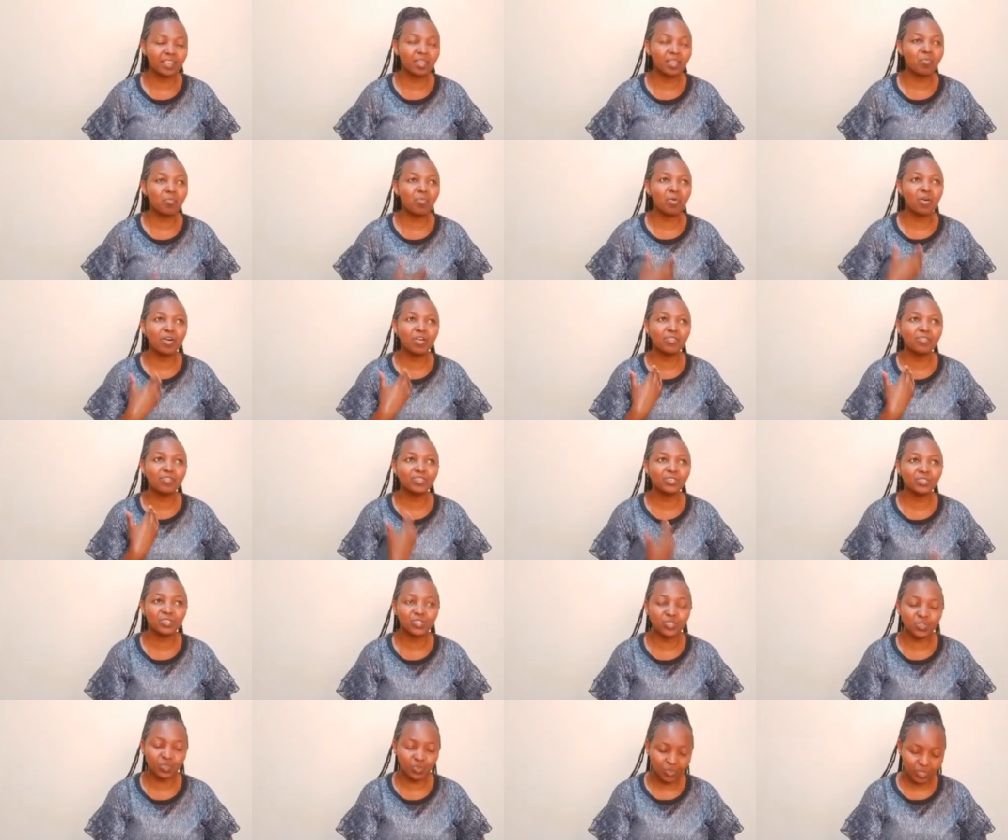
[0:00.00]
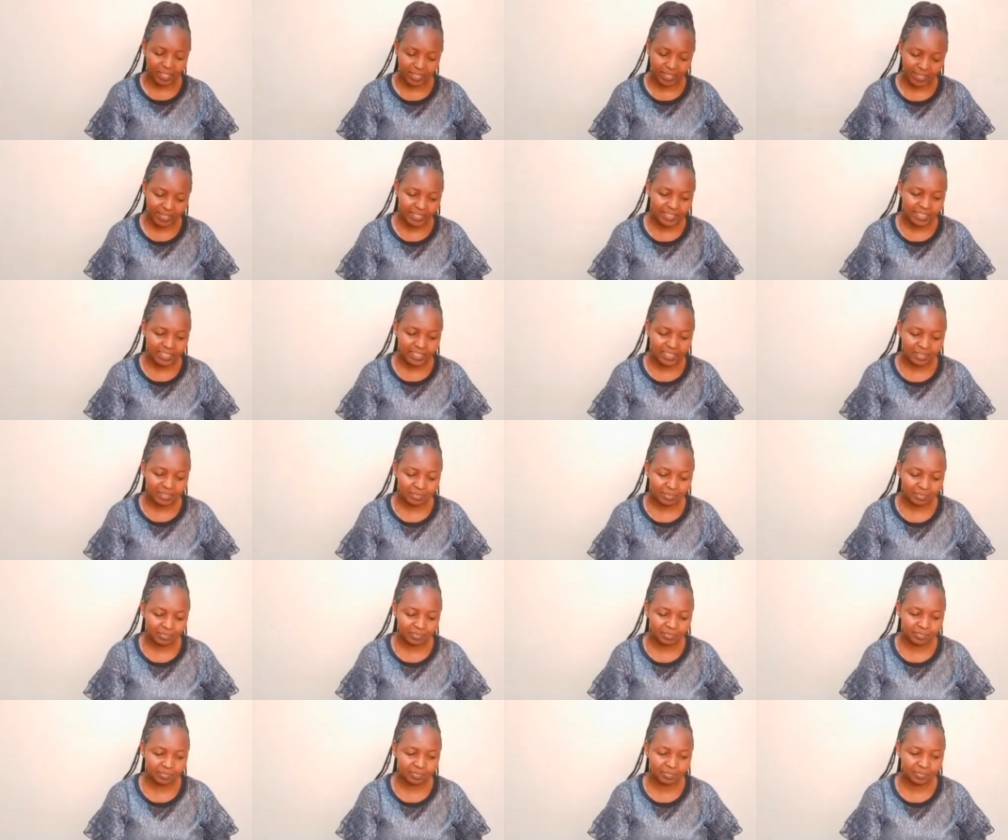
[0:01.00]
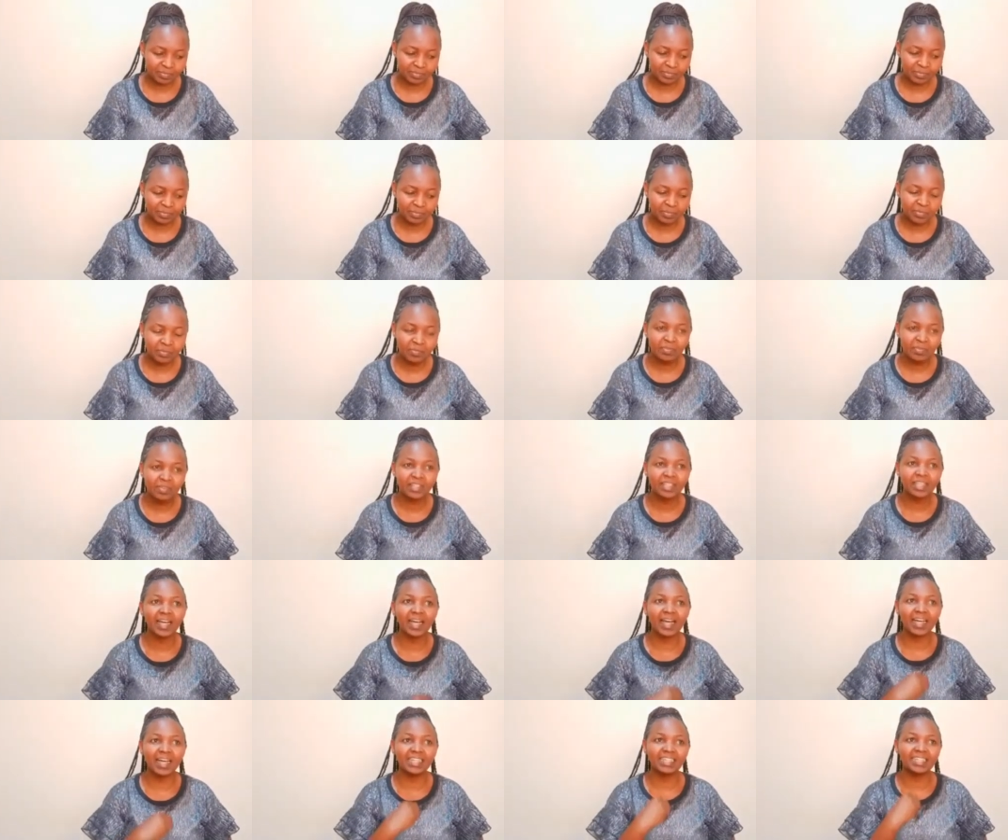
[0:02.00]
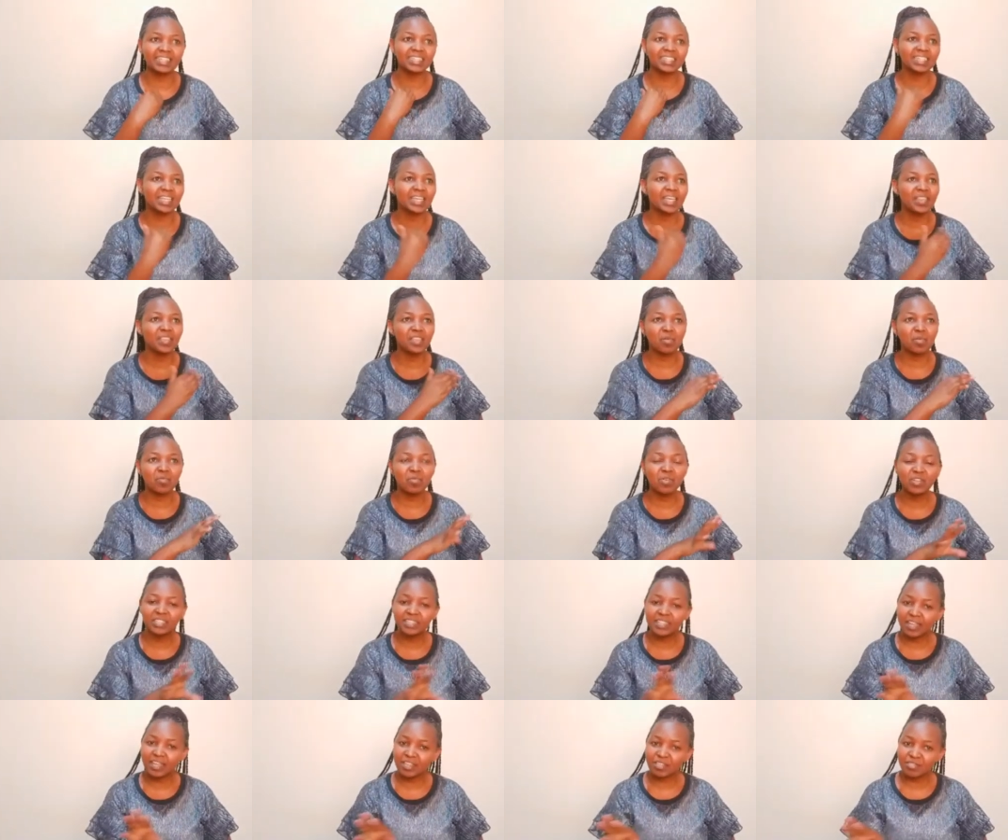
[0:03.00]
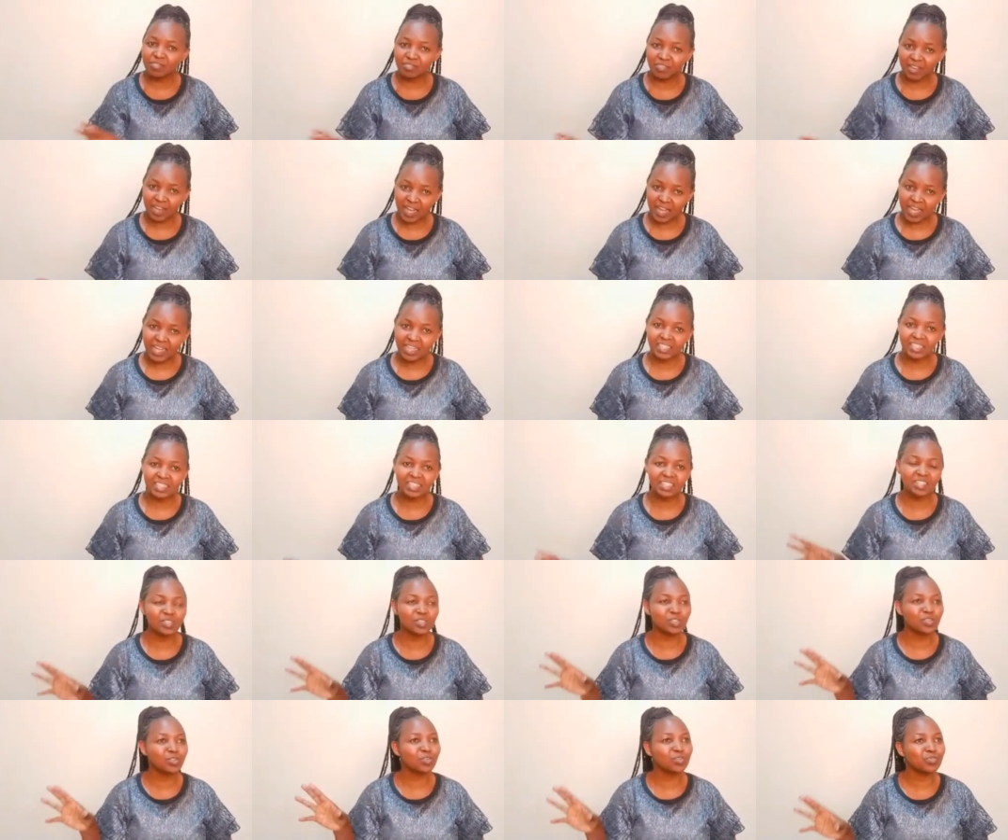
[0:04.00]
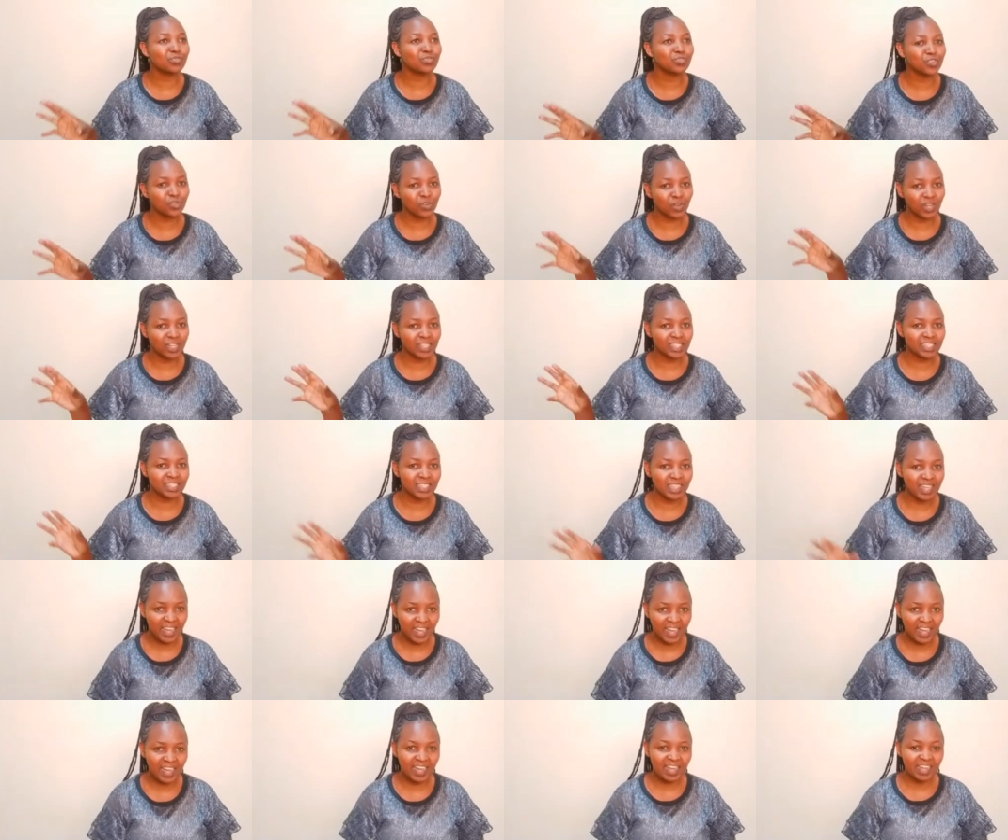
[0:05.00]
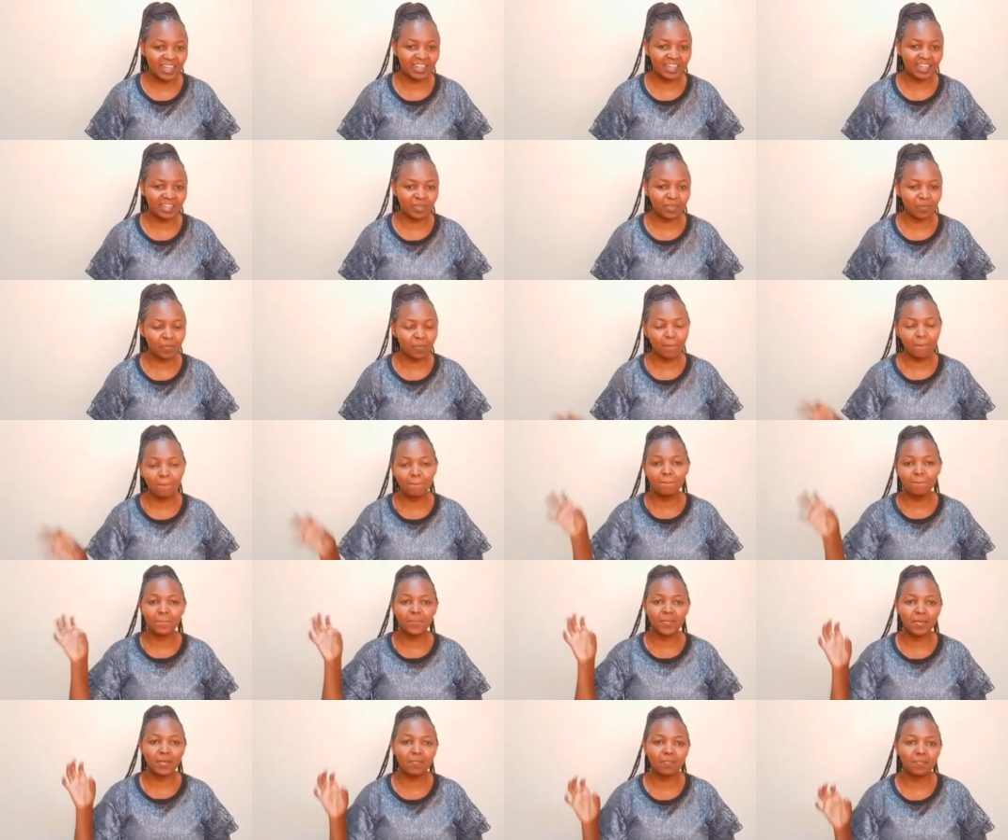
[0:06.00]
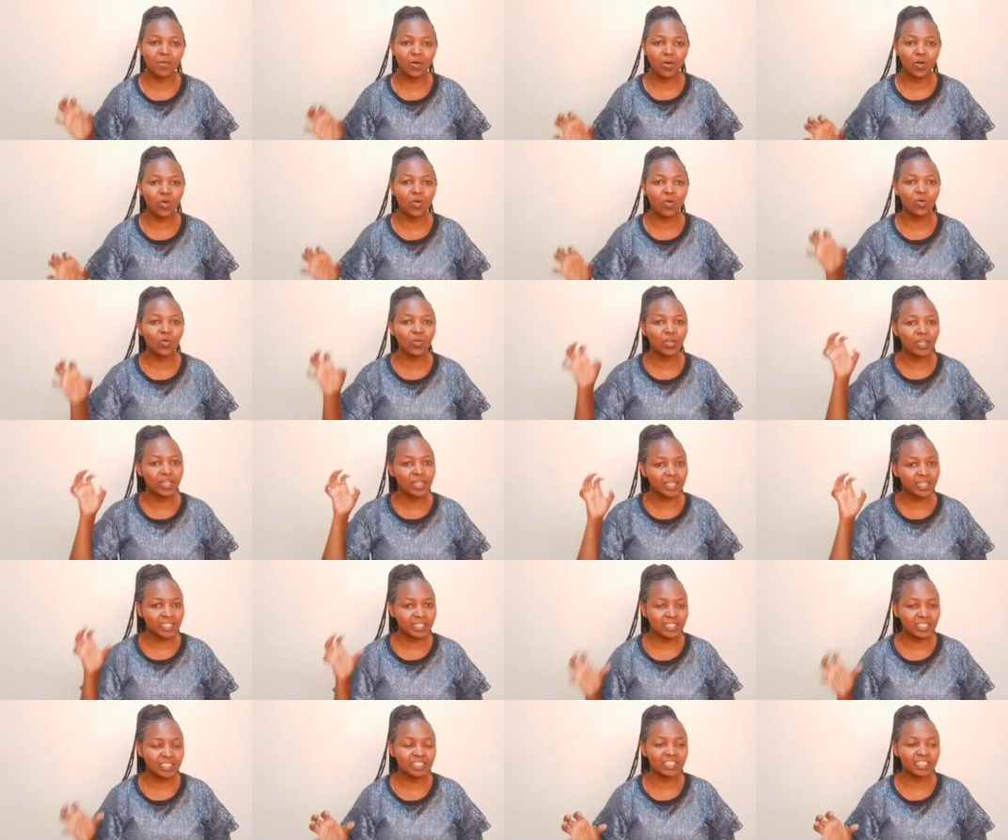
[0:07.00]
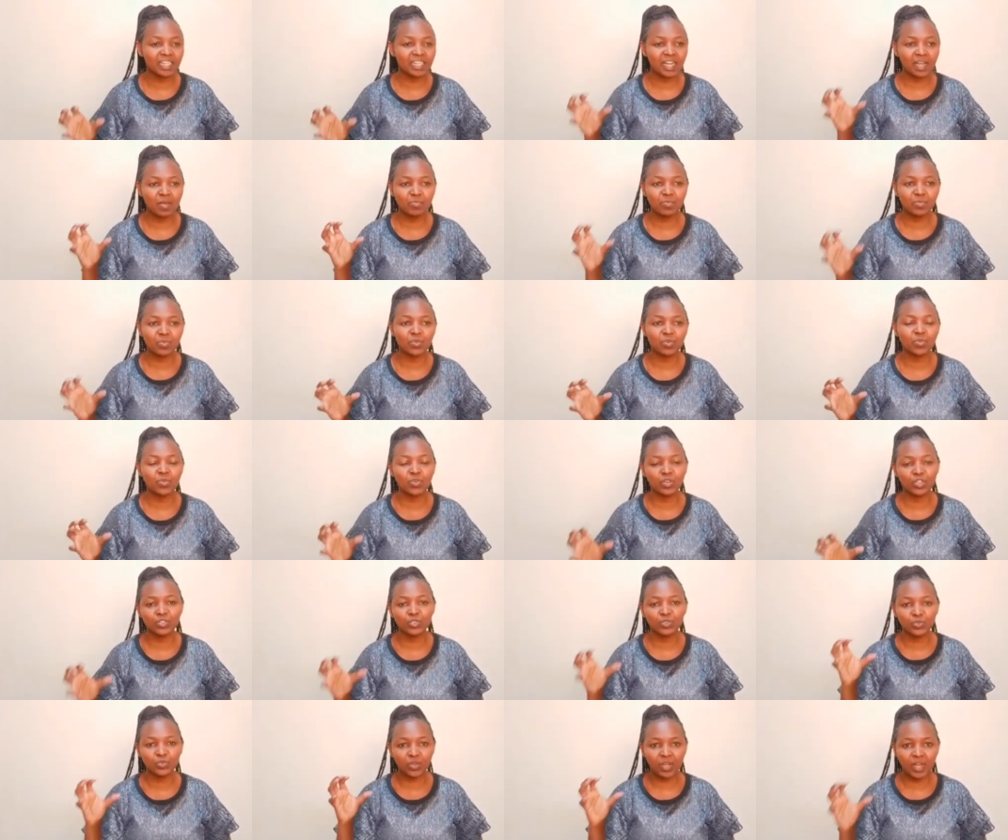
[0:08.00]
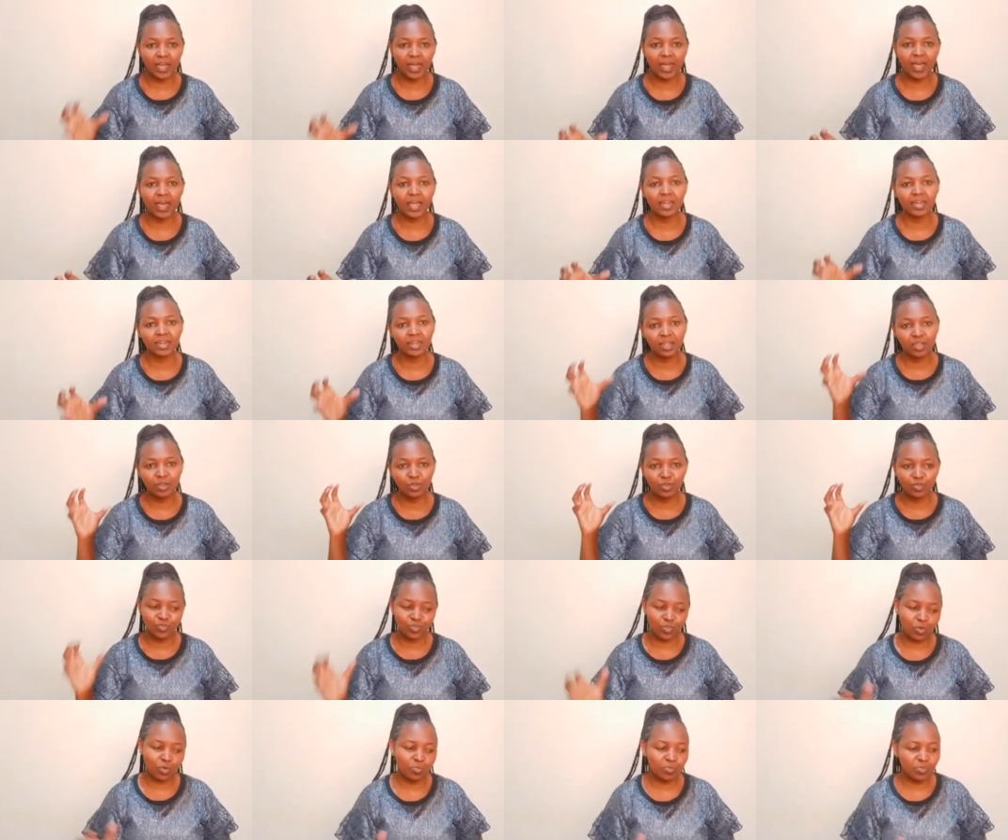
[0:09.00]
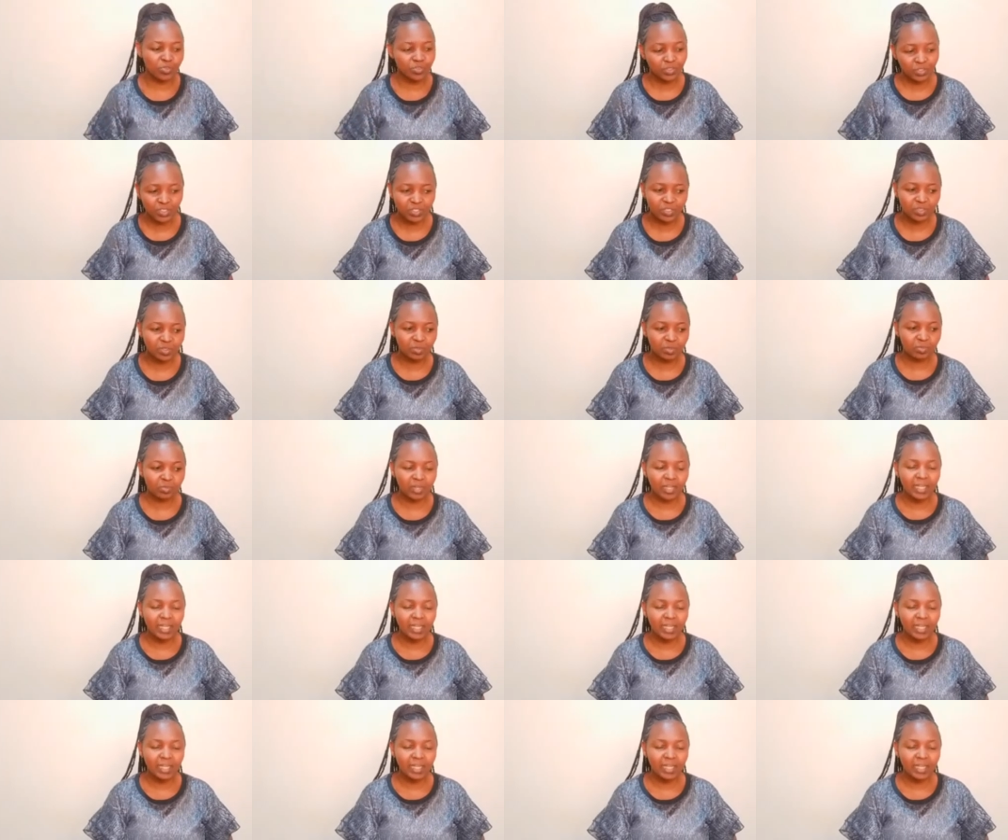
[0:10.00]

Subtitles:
the more views you get, and the more diverse your viewers are, the more income you're going to earn from YouTube.